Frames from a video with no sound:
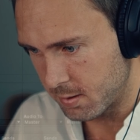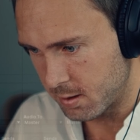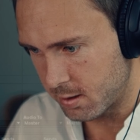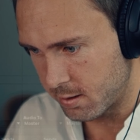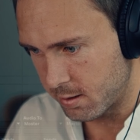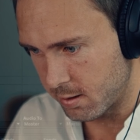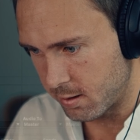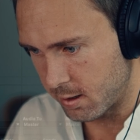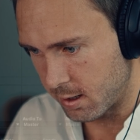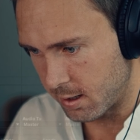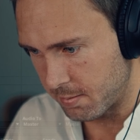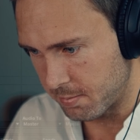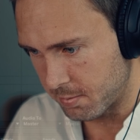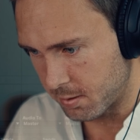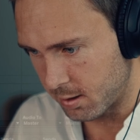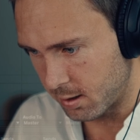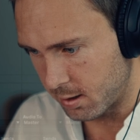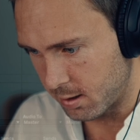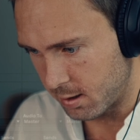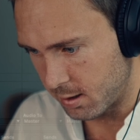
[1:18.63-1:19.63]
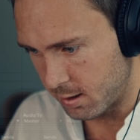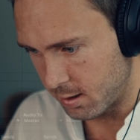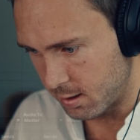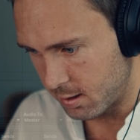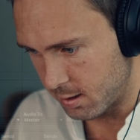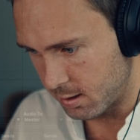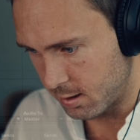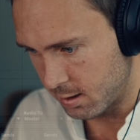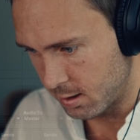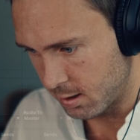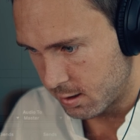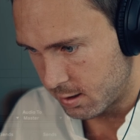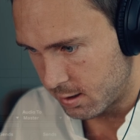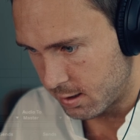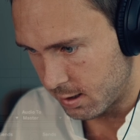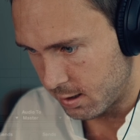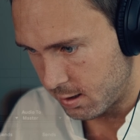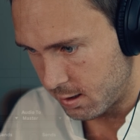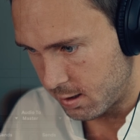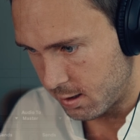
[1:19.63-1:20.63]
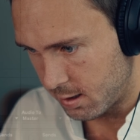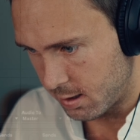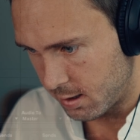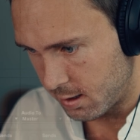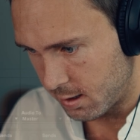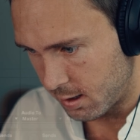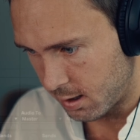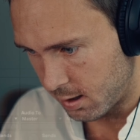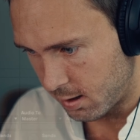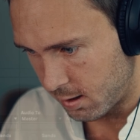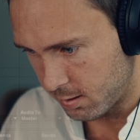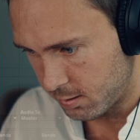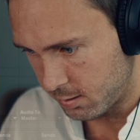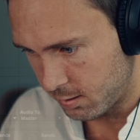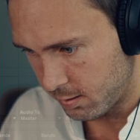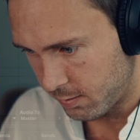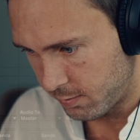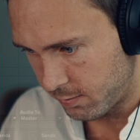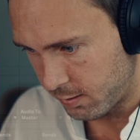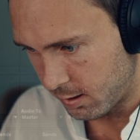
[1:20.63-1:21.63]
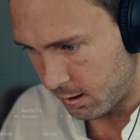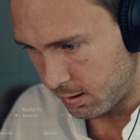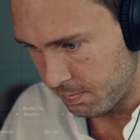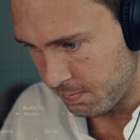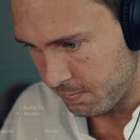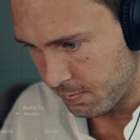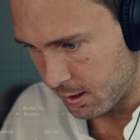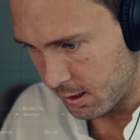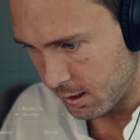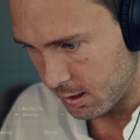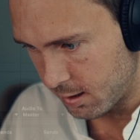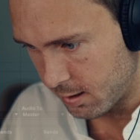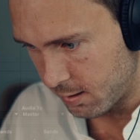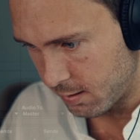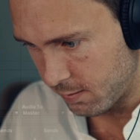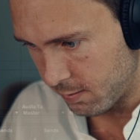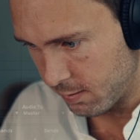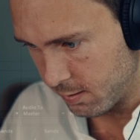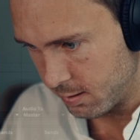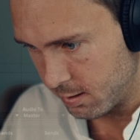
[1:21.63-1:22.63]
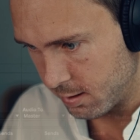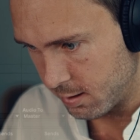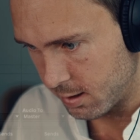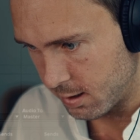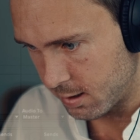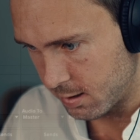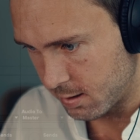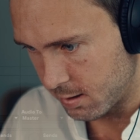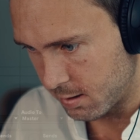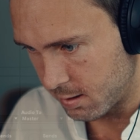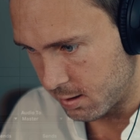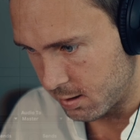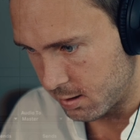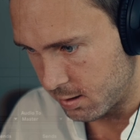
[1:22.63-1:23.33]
So I'm gonna set the audio from and then